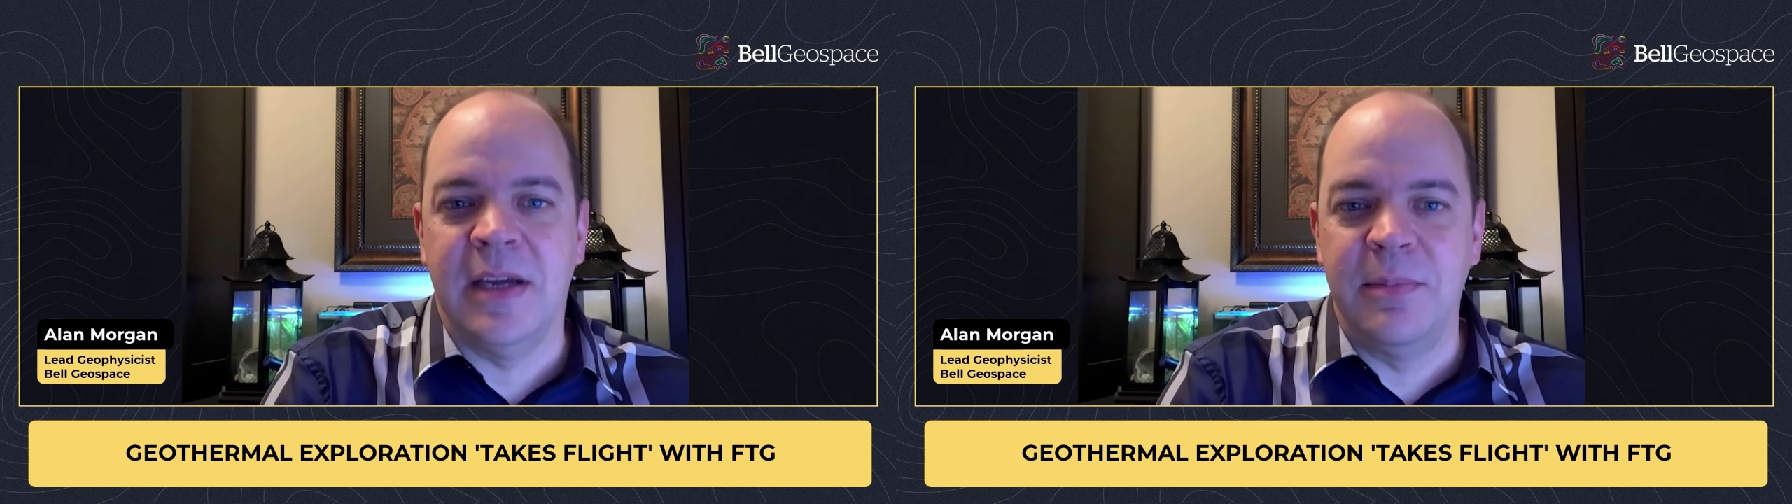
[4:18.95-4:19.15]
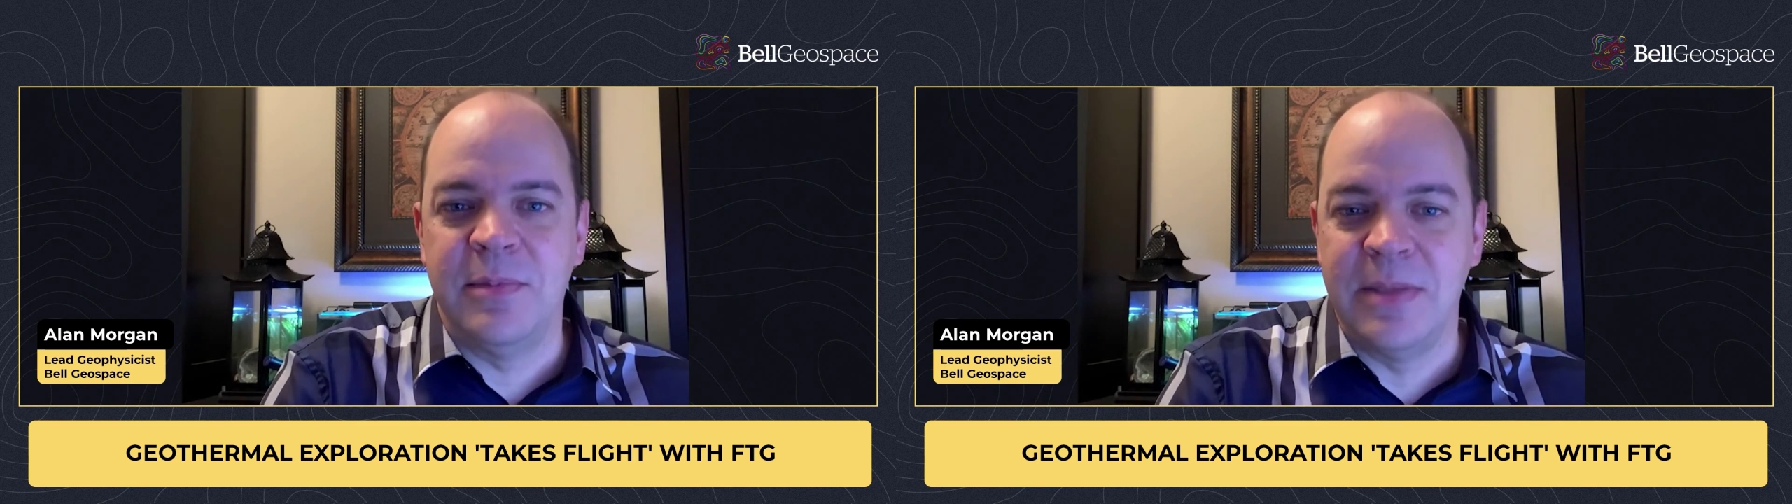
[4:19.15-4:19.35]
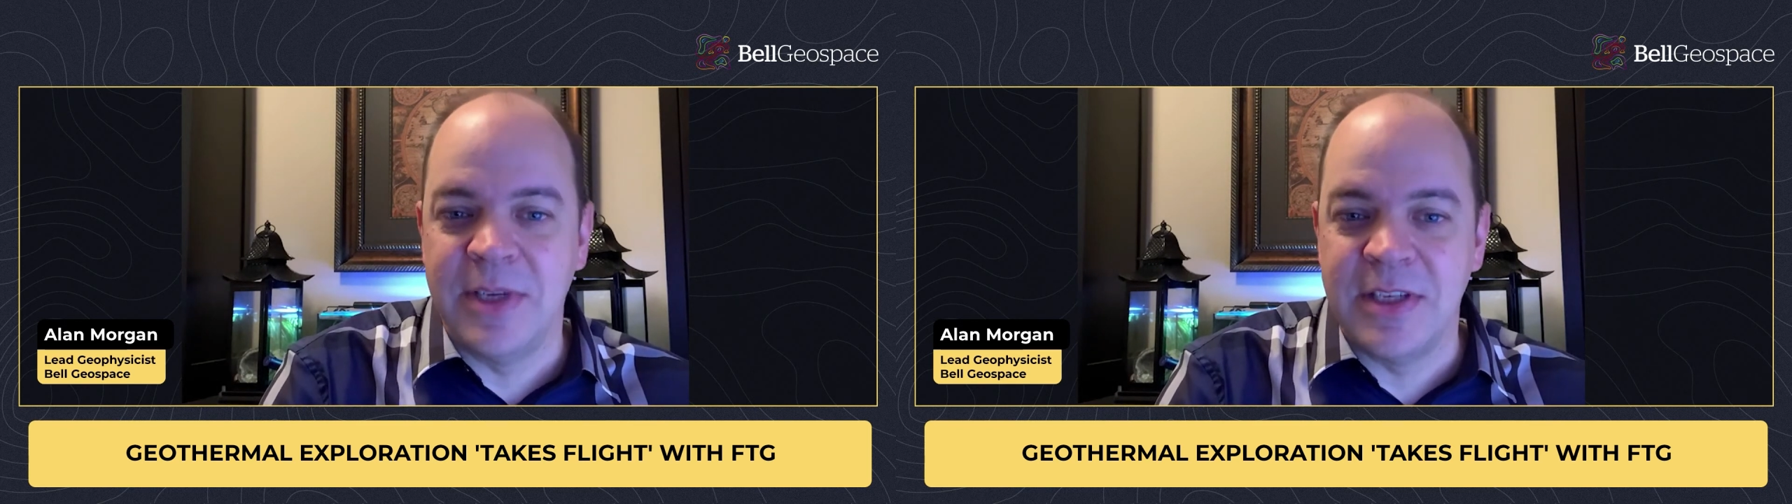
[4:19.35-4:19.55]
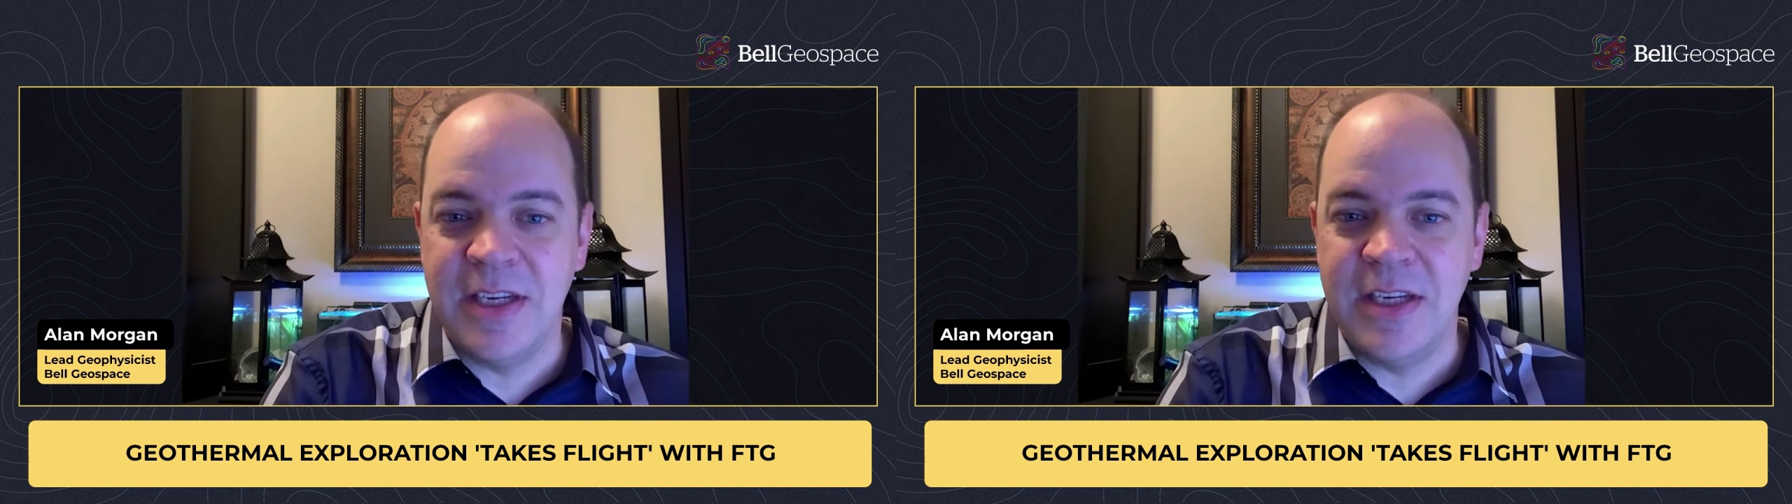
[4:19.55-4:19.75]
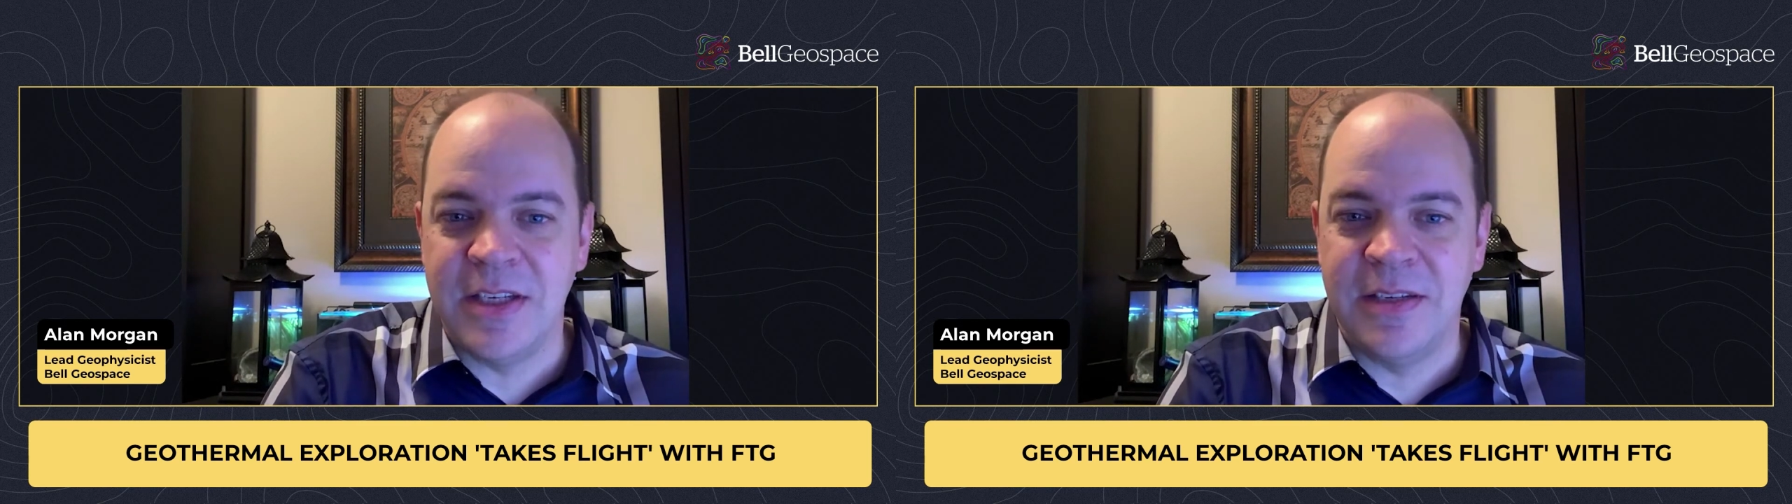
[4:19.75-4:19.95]
type
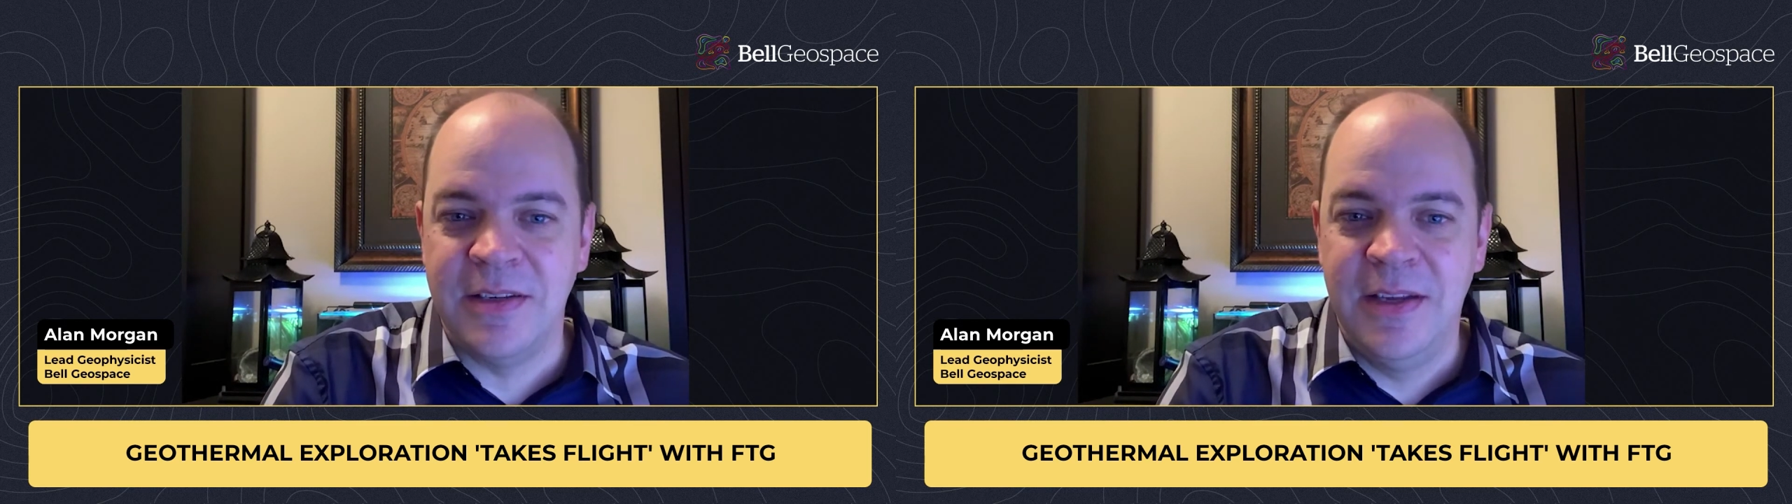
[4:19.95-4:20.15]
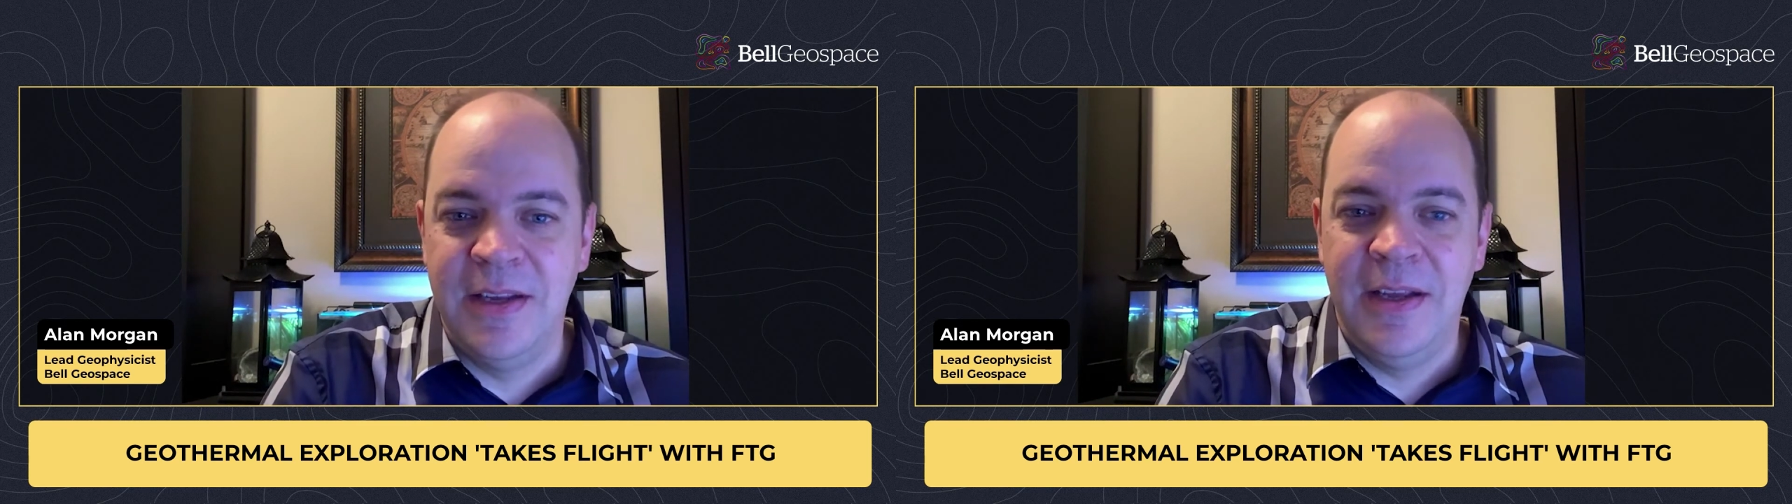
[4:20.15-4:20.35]
cementation,